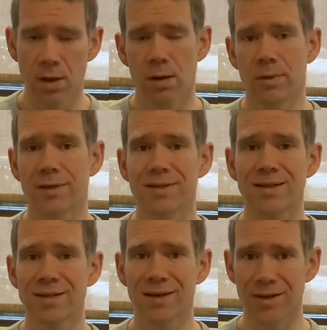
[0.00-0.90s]
because
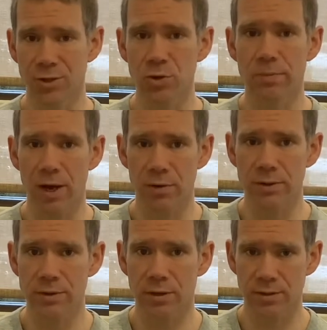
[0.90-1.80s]
that's going to get you better
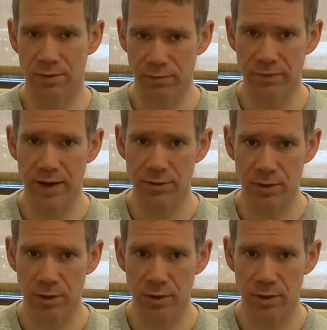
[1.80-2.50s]
results and faster.